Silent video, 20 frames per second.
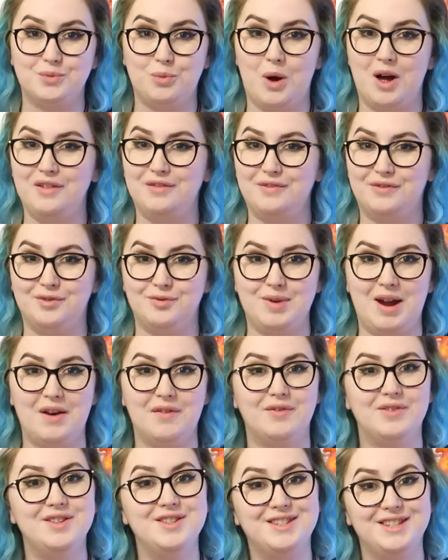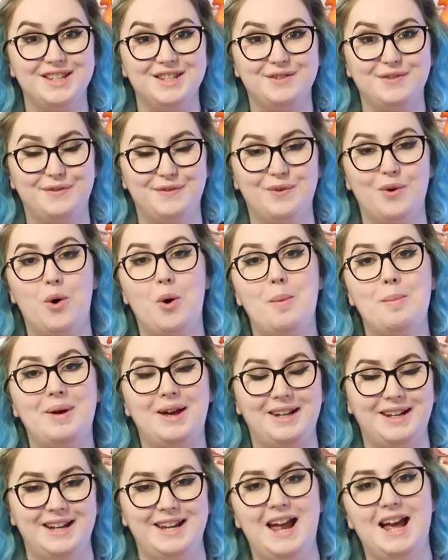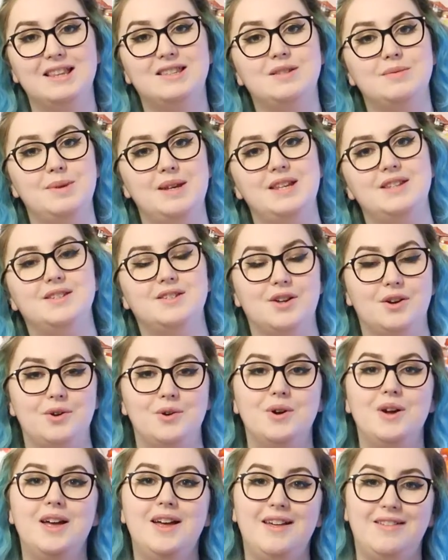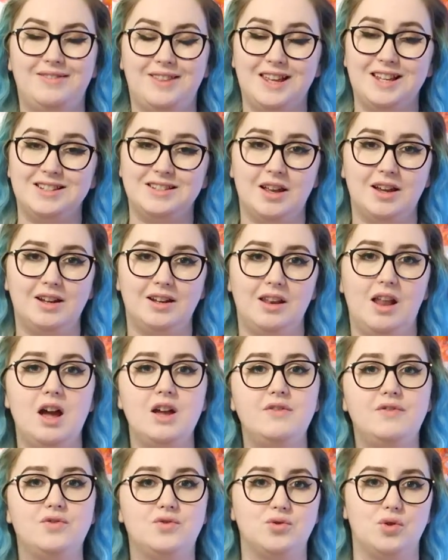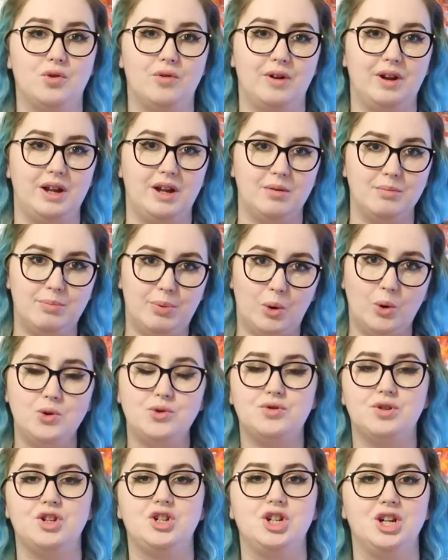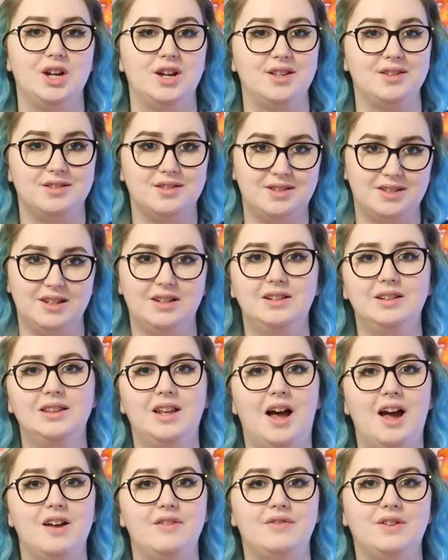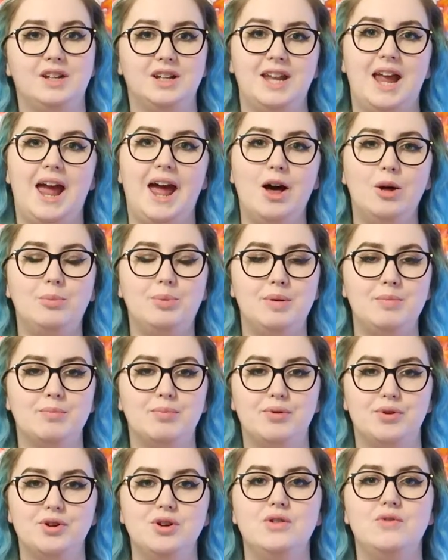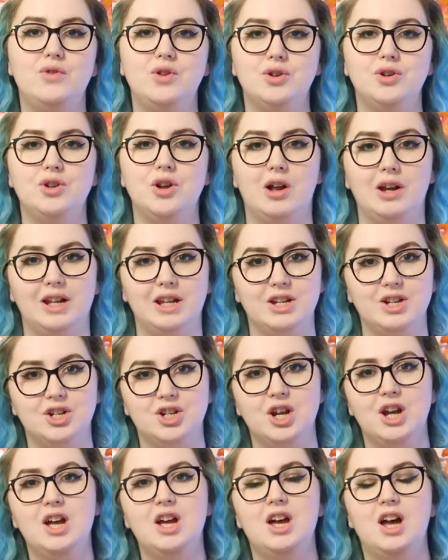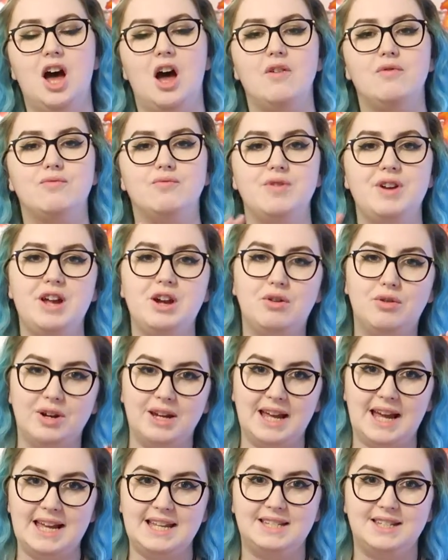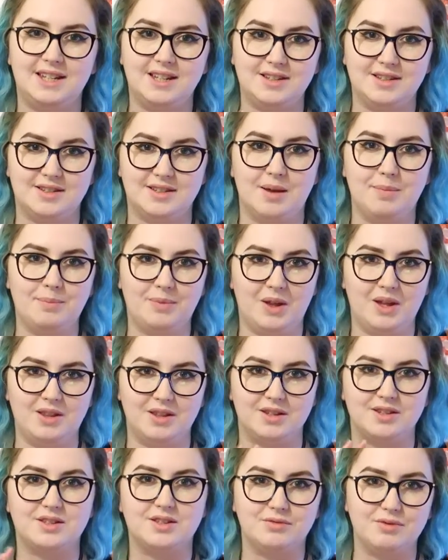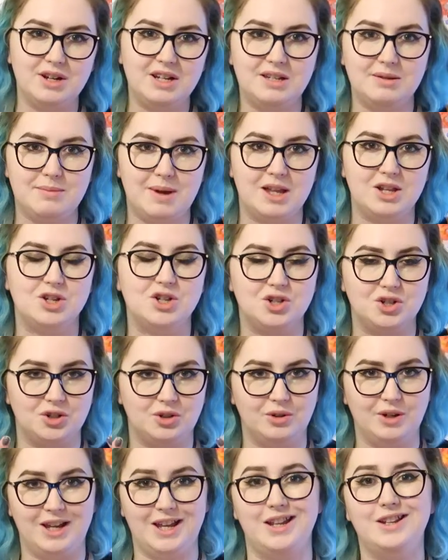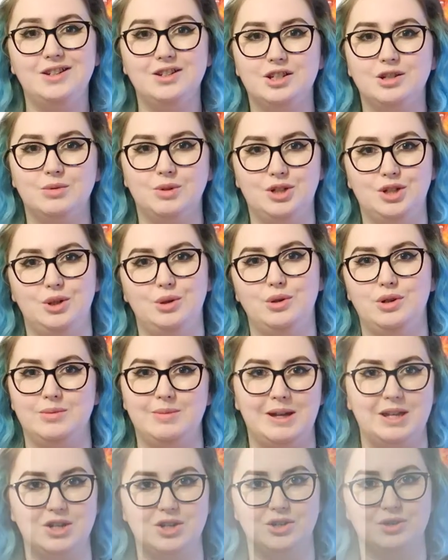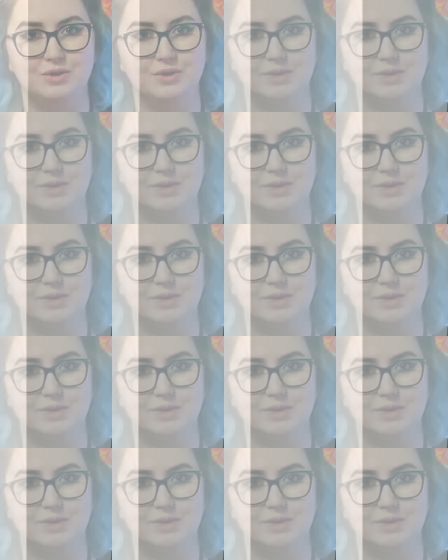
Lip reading: one for reference is form and anatomy, so things like life drawing and portraiture and still life can help improve your knowledge of recreating something that's three-dimensional into a two-dimensional